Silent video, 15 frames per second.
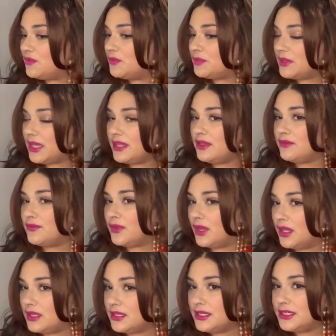blend of
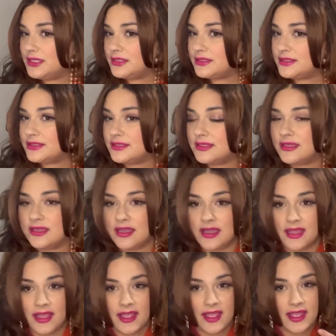colors.
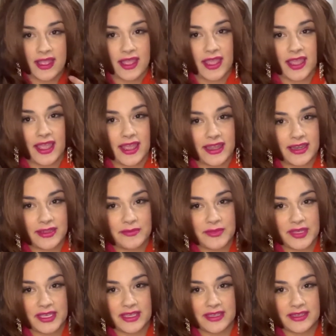And I
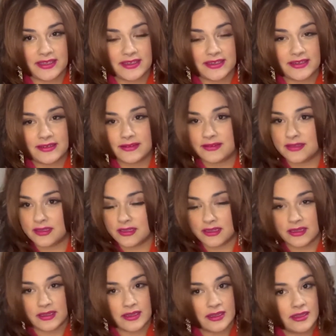mean,
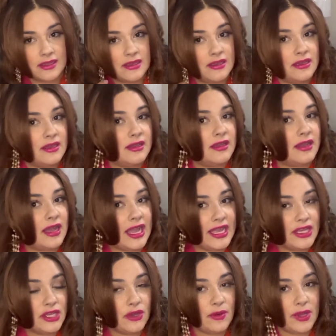I
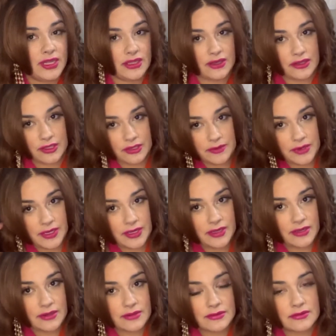know I look good right
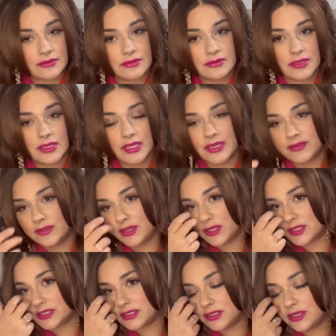now. It
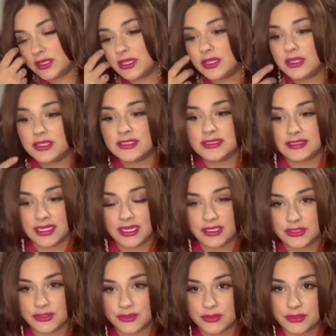looks good, it looks
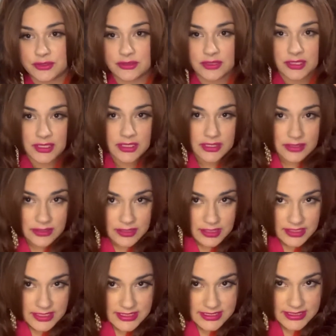natural. Look at
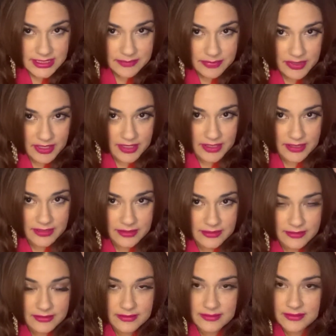this deep heart.
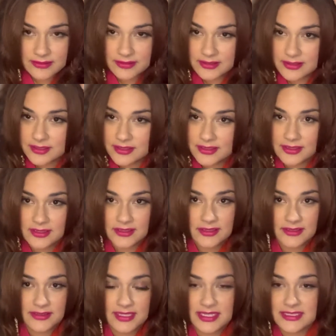
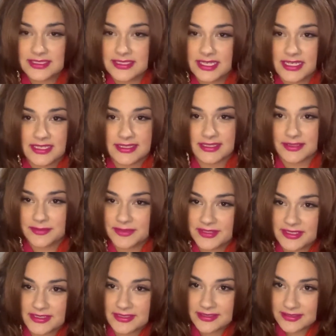That's sexy,
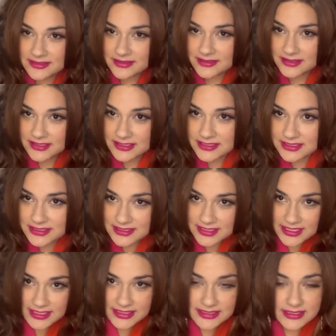bruh. That's
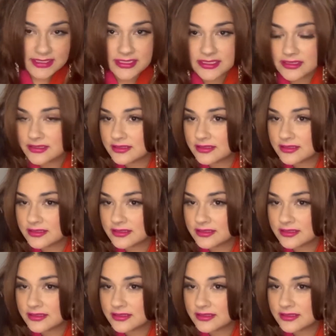sexy.